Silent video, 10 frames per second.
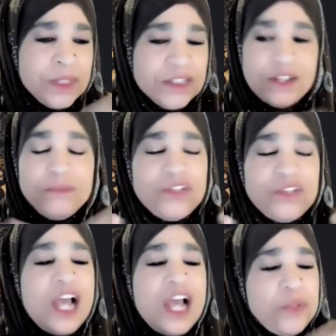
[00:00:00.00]

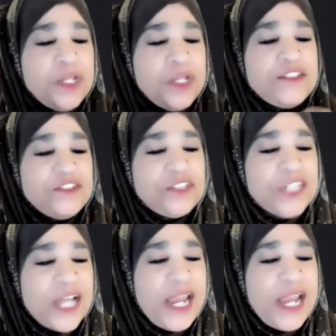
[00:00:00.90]
Sometimes we listen to
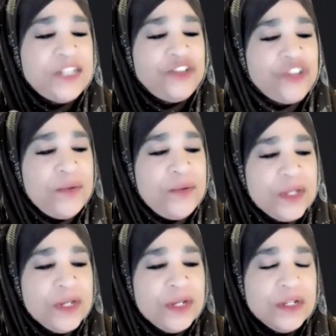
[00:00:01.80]
that angel.
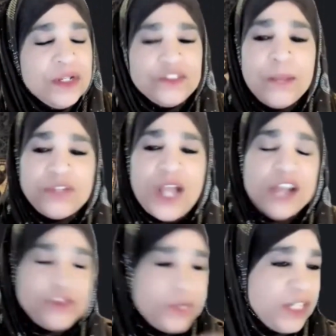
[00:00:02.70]

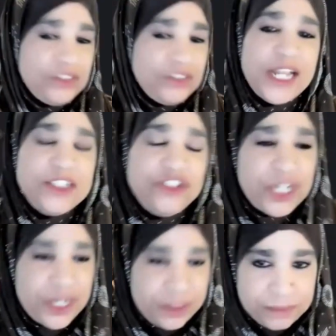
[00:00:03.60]
Sometimes we listen to that
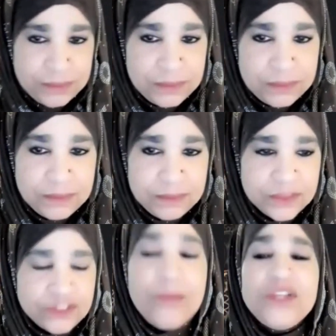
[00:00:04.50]
jinn.
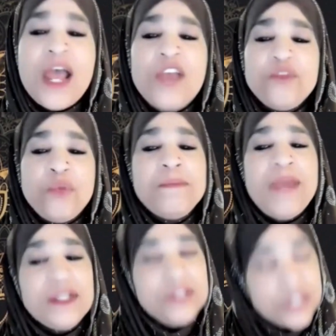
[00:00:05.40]
Sometimes we
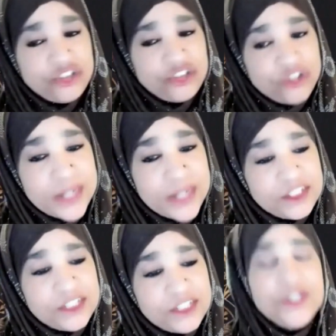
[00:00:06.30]
make good
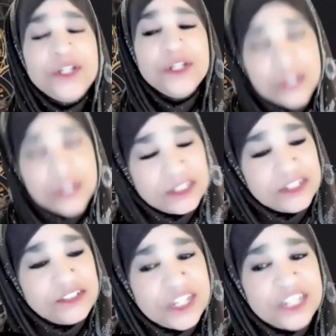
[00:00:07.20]
choices, good
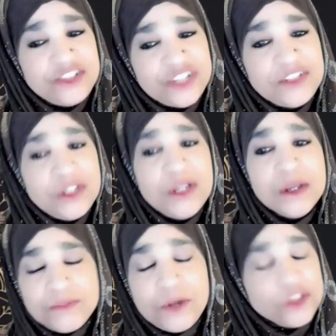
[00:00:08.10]
decisions,
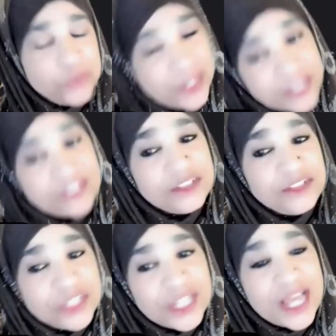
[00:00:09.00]
because we listen
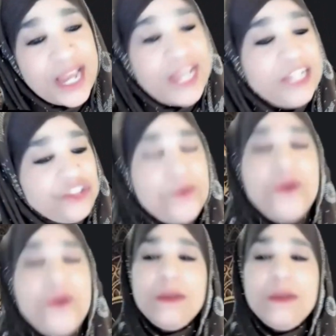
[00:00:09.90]
to that angel.